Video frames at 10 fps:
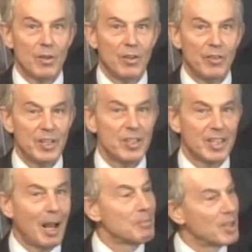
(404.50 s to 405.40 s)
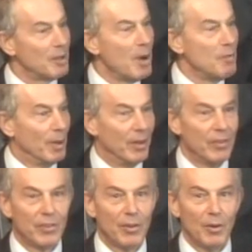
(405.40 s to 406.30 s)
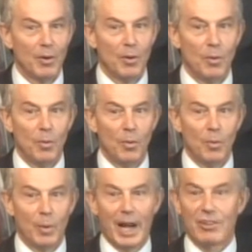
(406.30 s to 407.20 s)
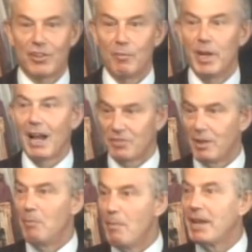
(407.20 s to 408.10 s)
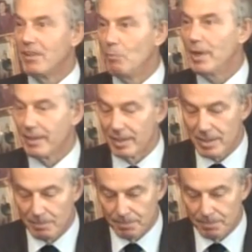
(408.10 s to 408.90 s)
This comes at a moment when actually we have some momentum with us.